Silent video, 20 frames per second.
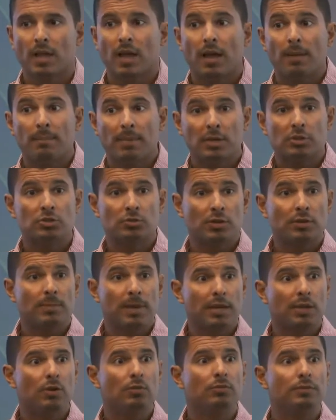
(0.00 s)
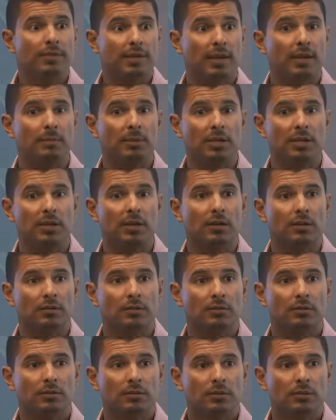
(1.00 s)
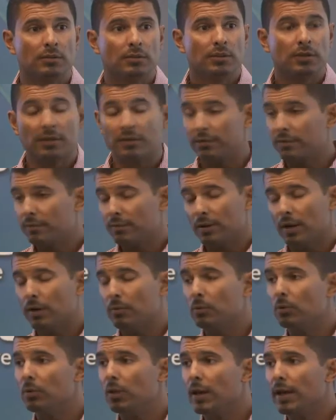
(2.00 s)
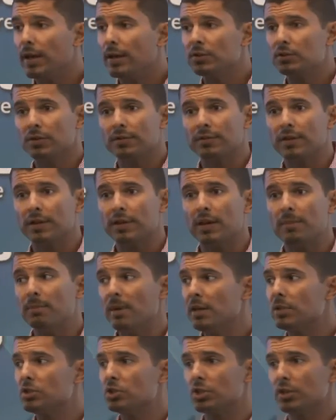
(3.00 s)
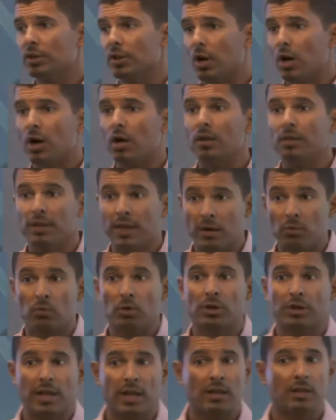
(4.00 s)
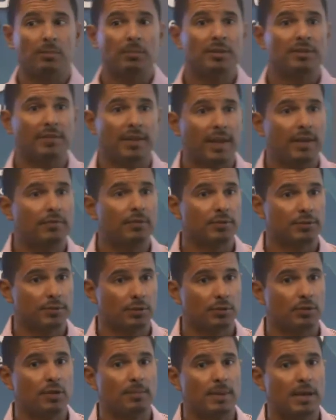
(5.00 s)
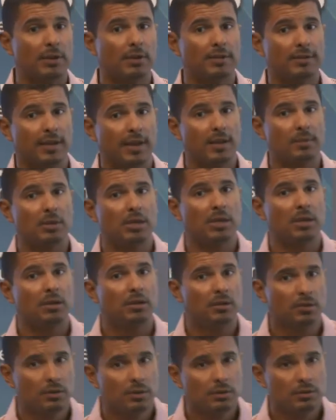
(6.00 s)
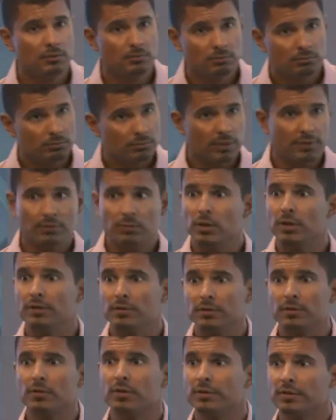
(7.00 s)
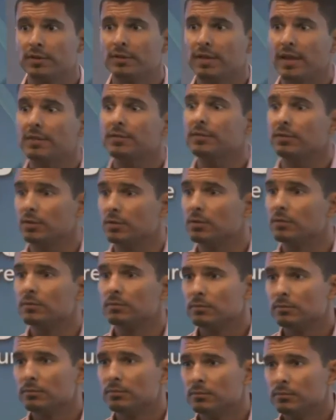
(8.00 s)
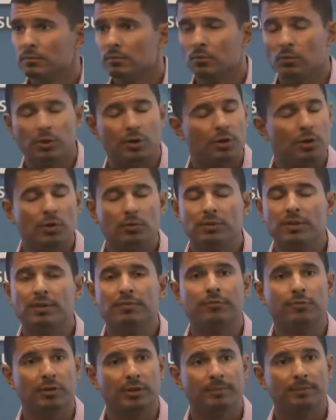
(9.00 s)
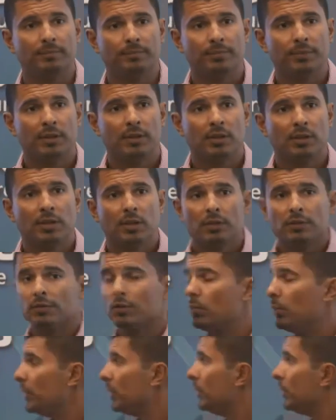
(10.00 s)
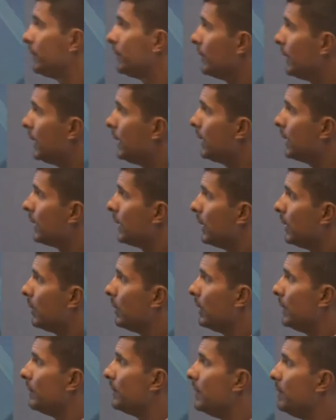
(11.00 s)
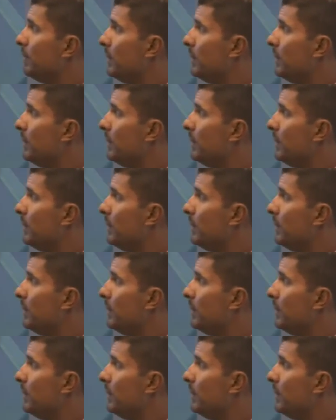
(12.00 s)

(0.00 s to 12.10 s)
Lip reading: I'm measuring my own timing error. Because I won't lie, just like I mentioned, all network elements have a certain amount of timing error. Guess what? So does the tester. We're no different. So what you're seeing here is the